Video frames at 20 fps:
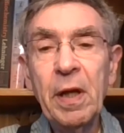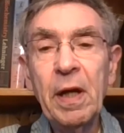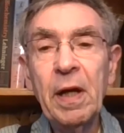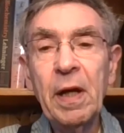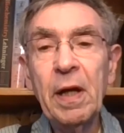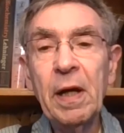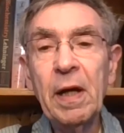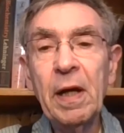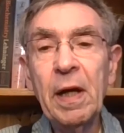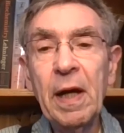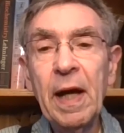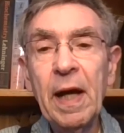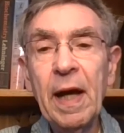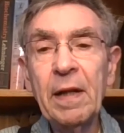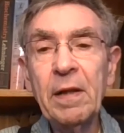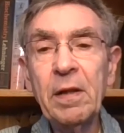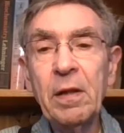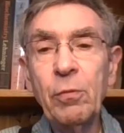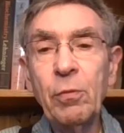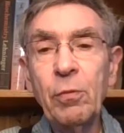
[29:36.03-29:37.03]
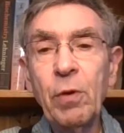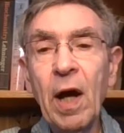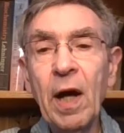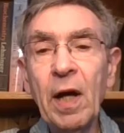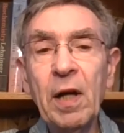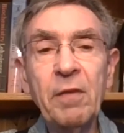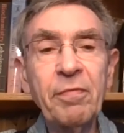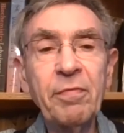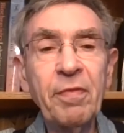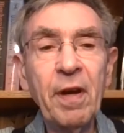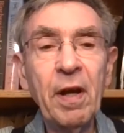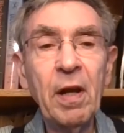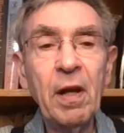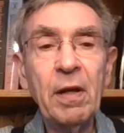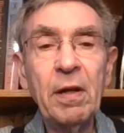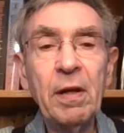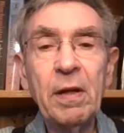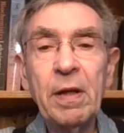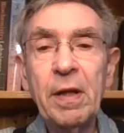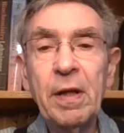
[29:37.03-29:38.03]
at the
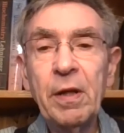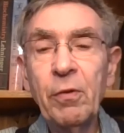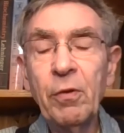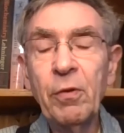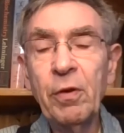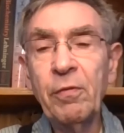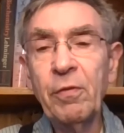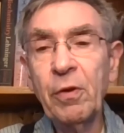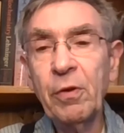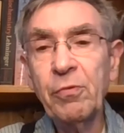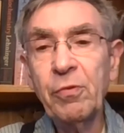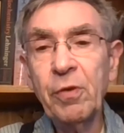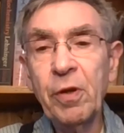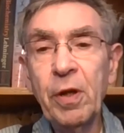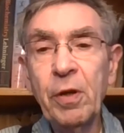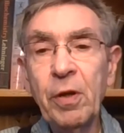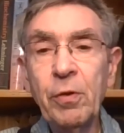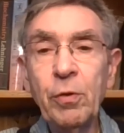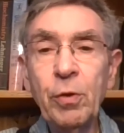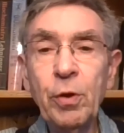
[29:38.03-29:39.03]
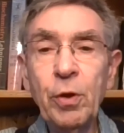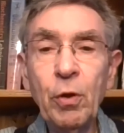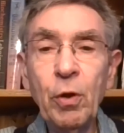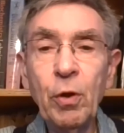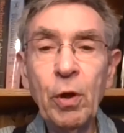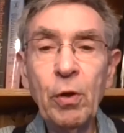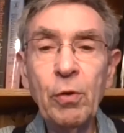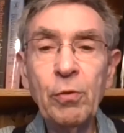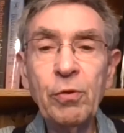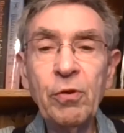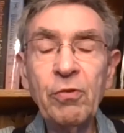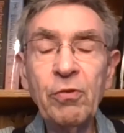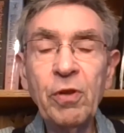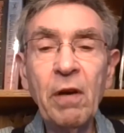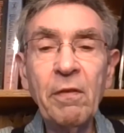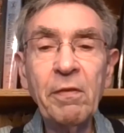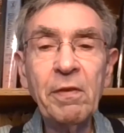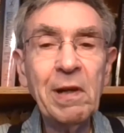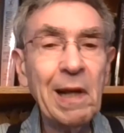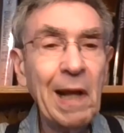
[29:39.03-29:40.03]
Rockefeller University in New York, who
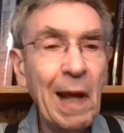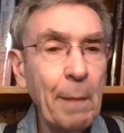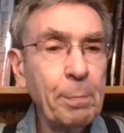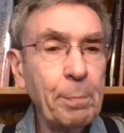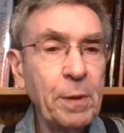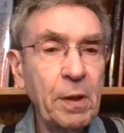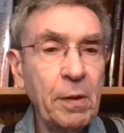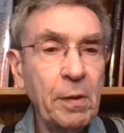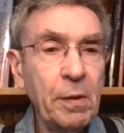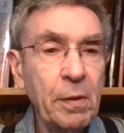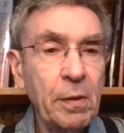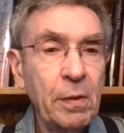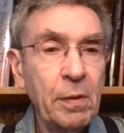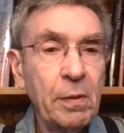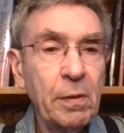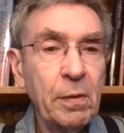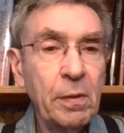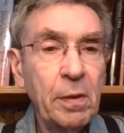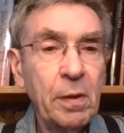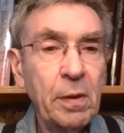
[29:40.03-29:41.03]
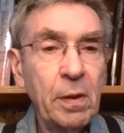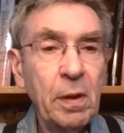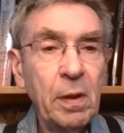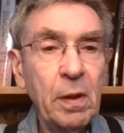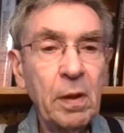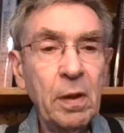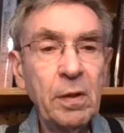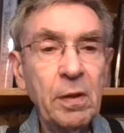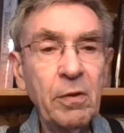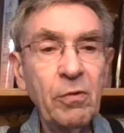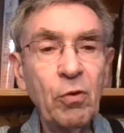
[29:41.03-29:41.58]
discovered leptin, this